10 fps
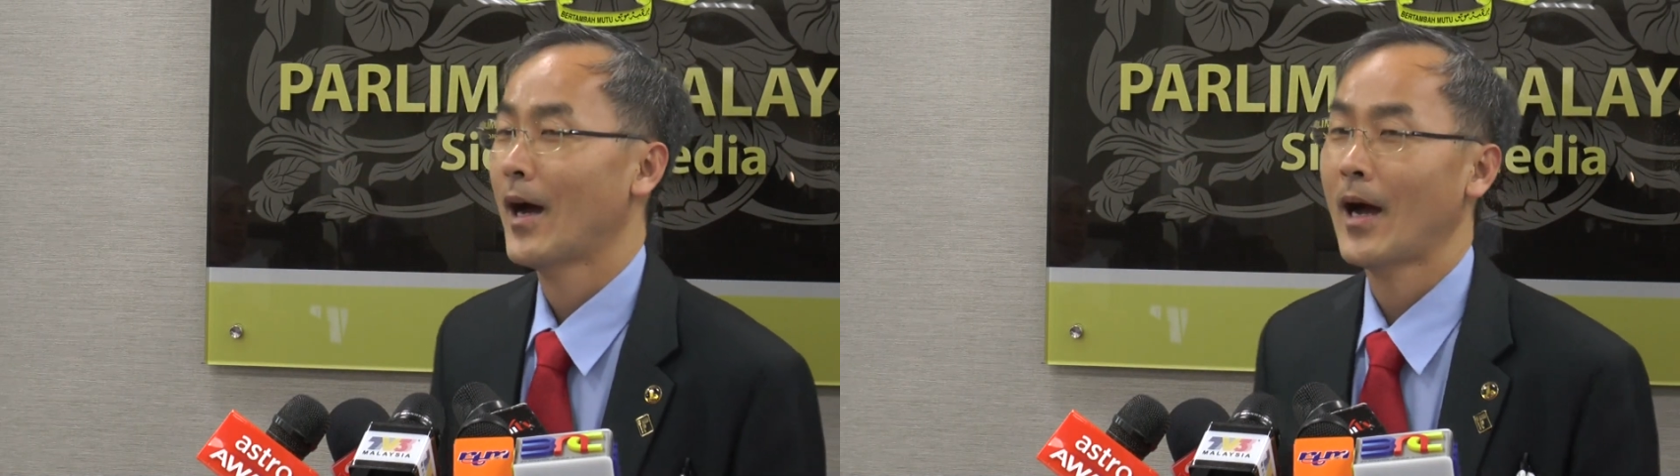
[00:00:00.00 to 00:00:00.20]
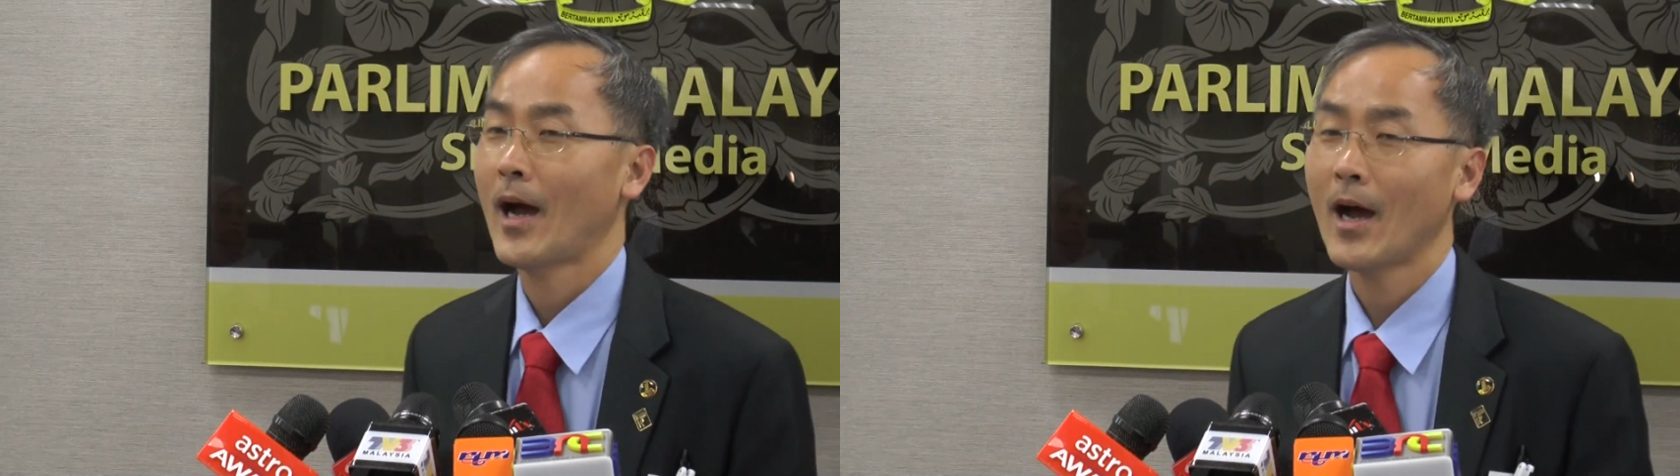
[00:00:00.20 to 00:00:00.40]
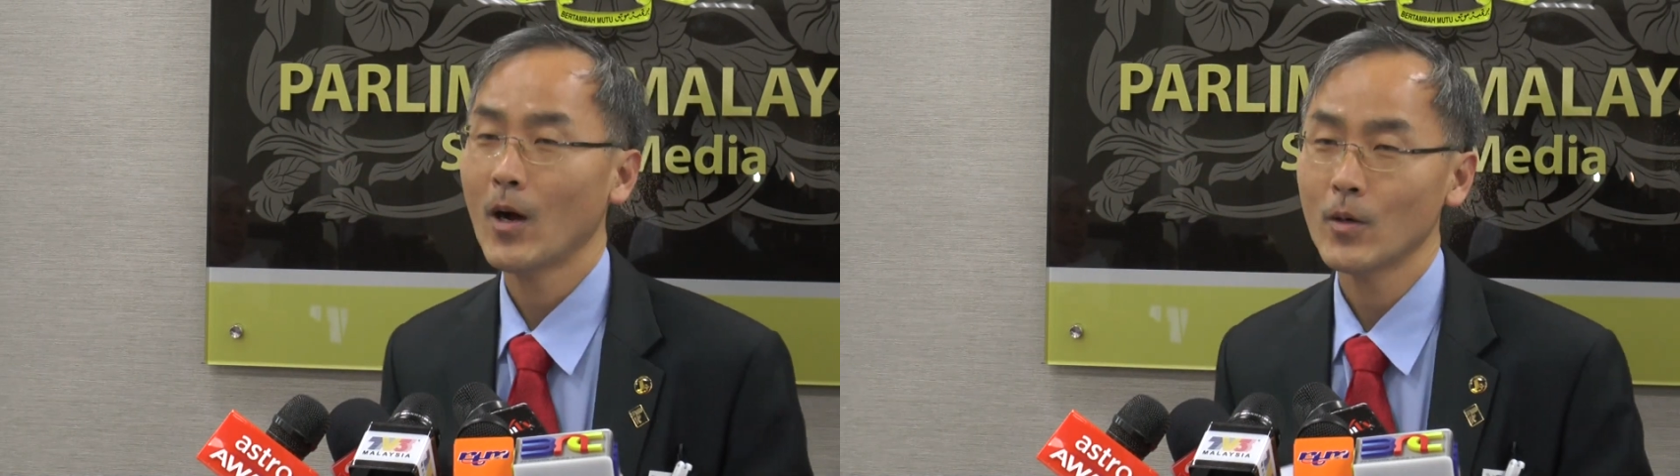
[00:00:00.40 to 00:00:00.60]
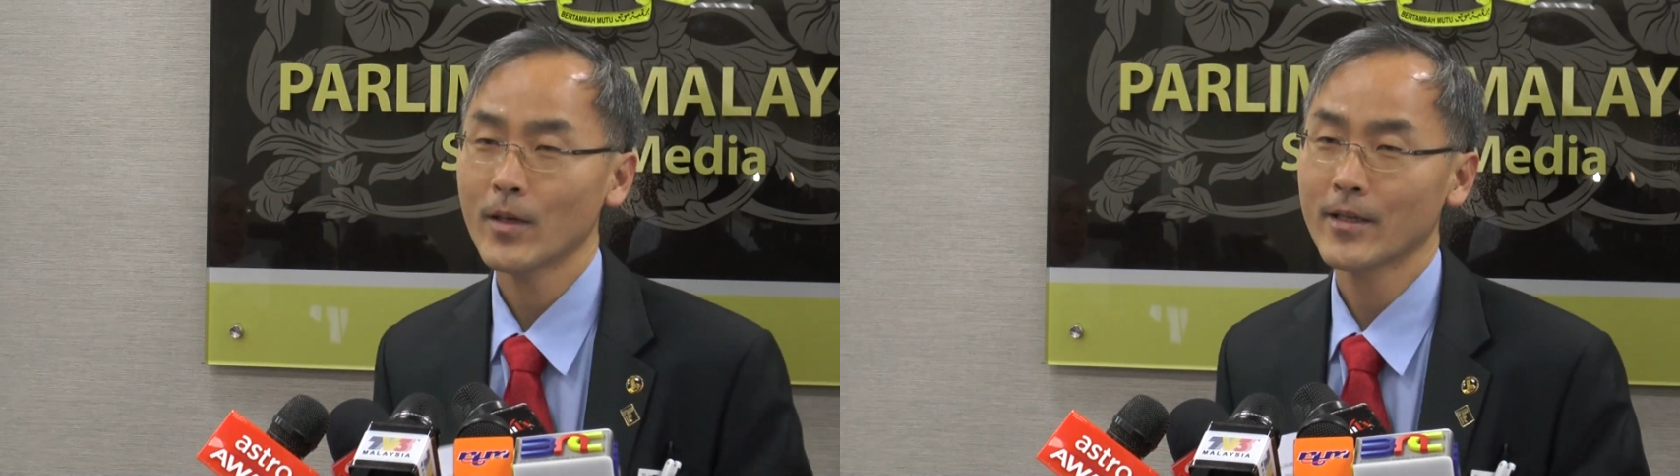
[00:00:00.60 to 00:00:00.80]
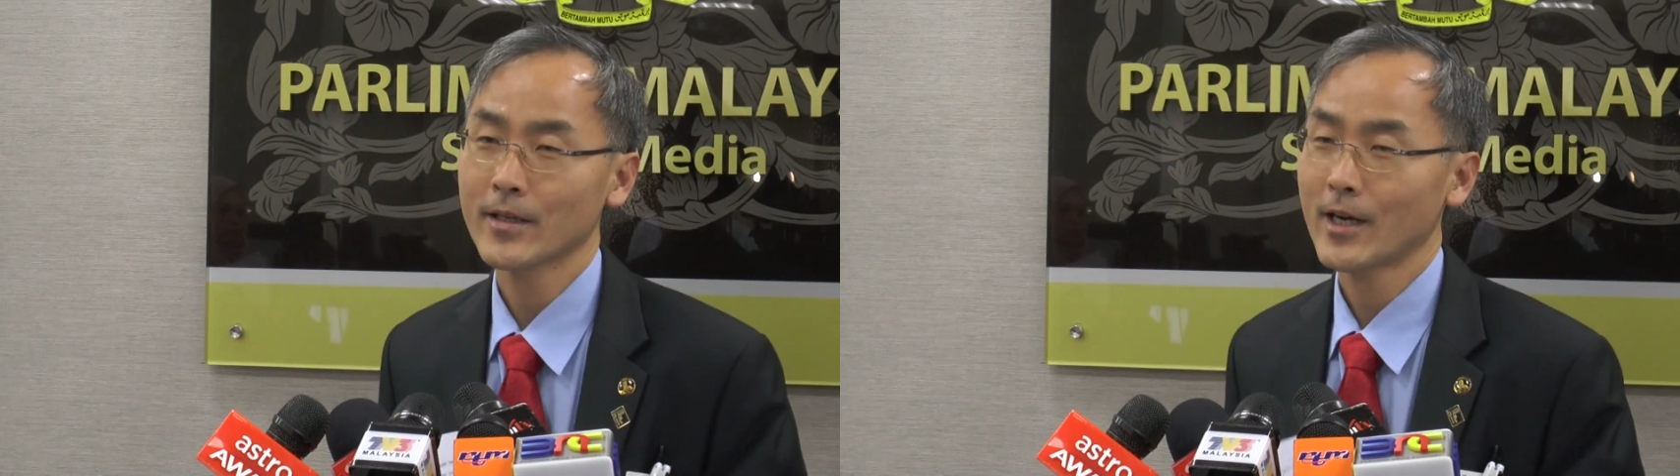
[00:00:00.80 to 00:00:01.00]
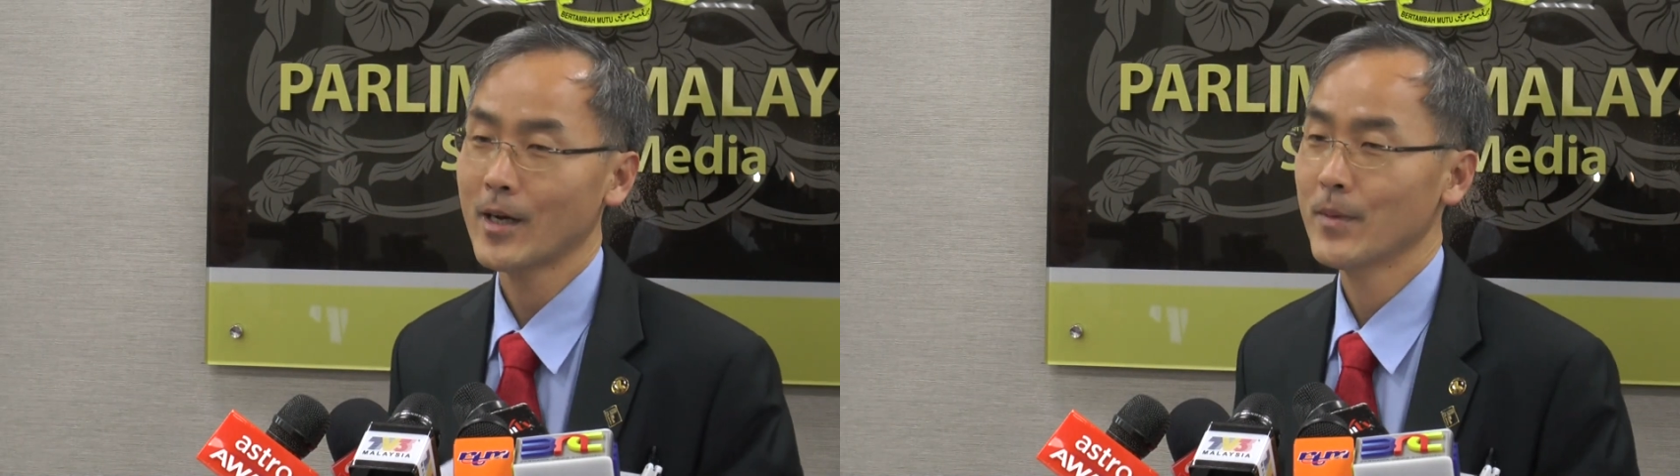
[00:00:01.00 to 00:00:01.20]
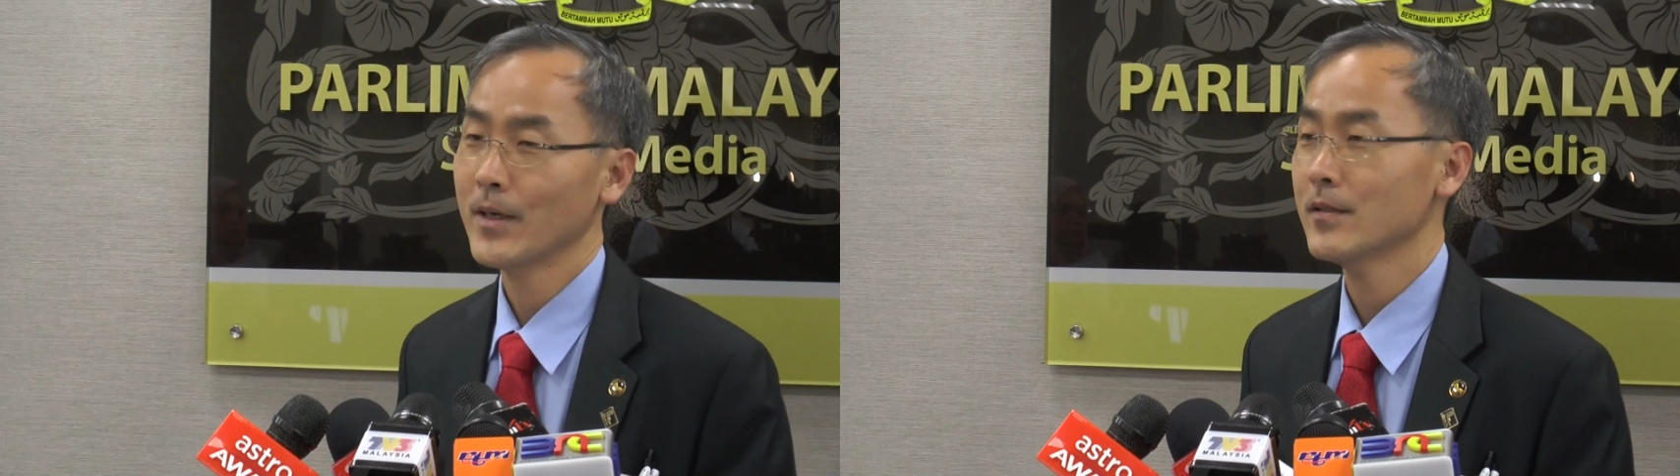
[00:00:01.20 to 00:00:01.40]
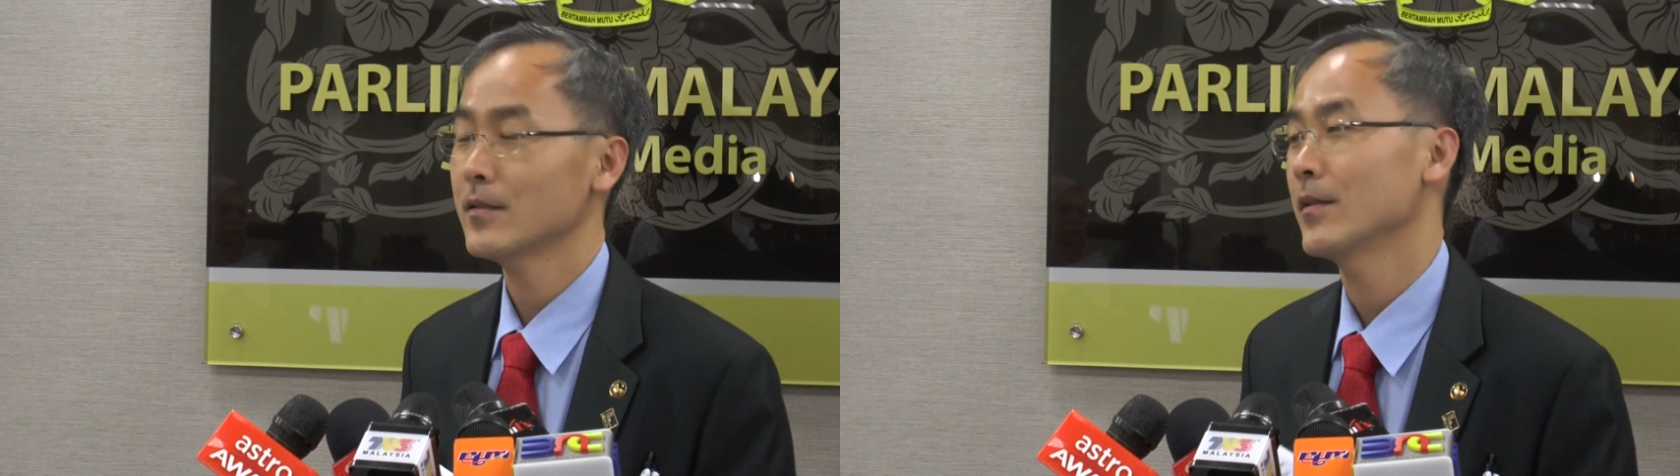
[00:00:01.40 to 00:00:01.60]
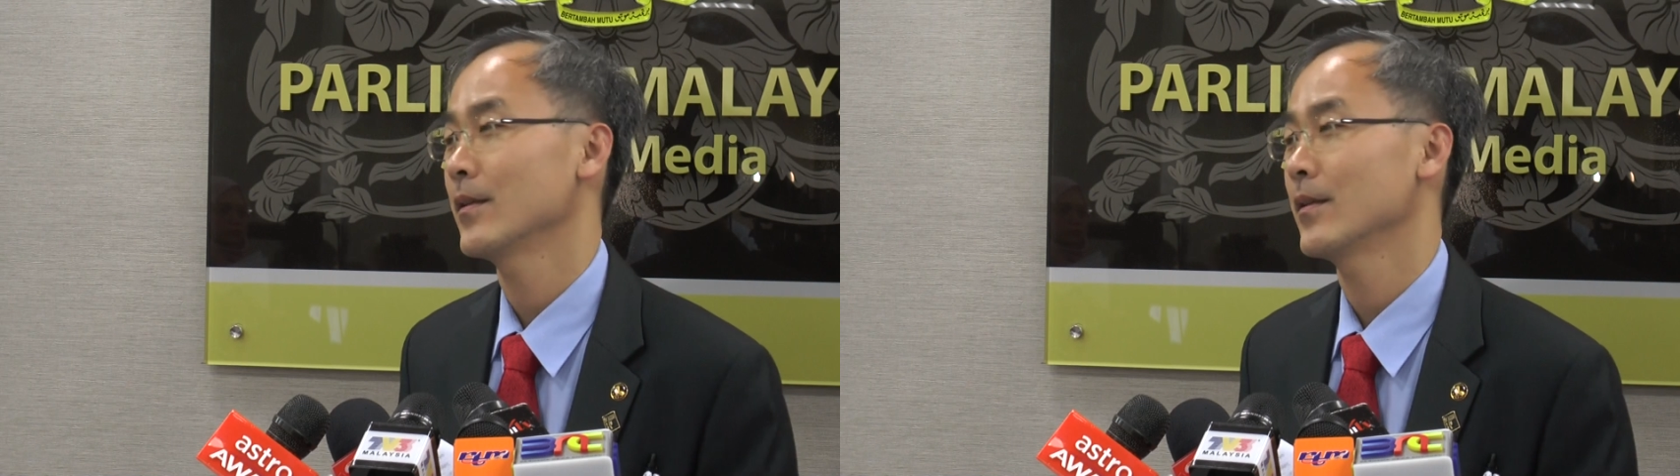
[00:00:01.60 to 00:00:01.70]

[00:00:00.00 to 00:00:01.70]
How can the government